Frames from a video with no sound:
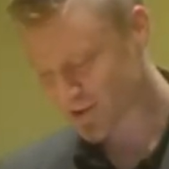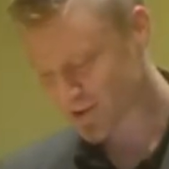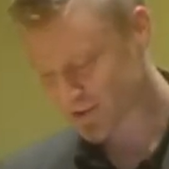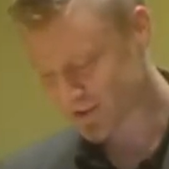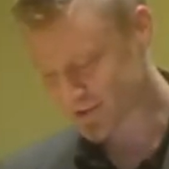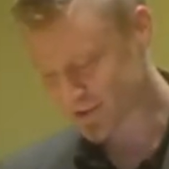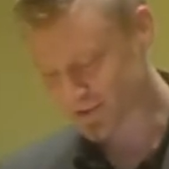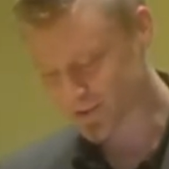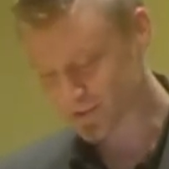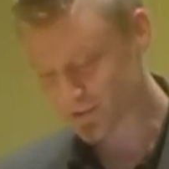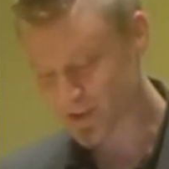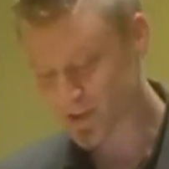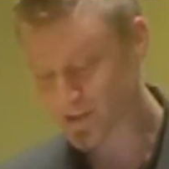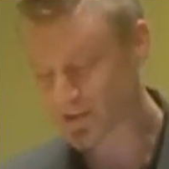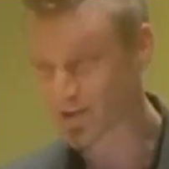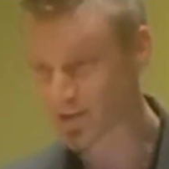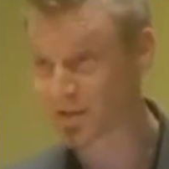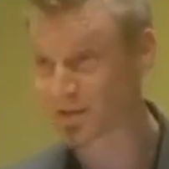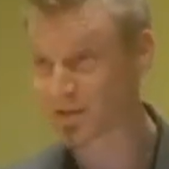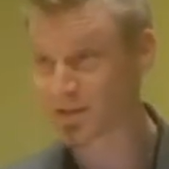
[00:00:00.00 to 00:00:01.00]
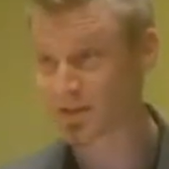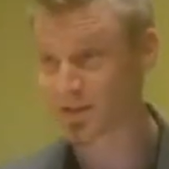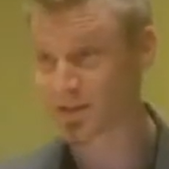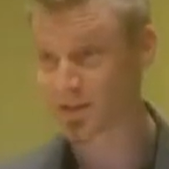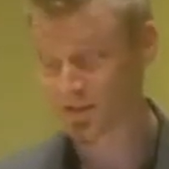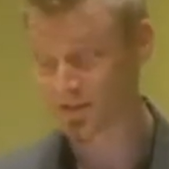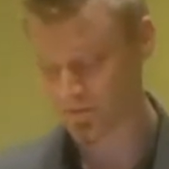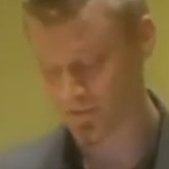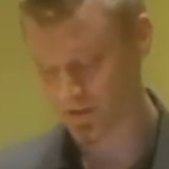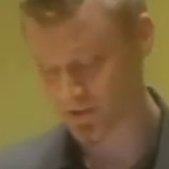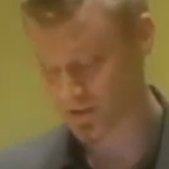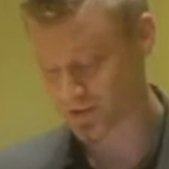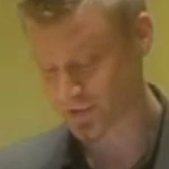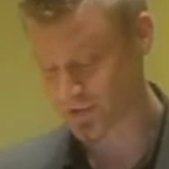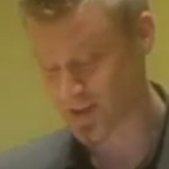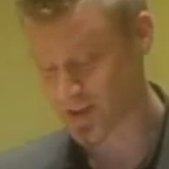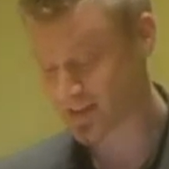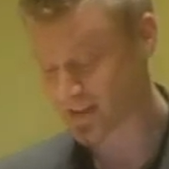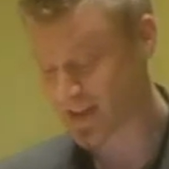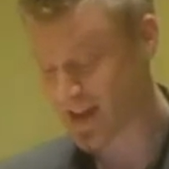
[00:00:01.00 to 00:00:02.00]
as the director of the
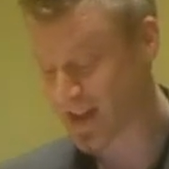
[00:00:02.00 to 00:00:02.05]
Direct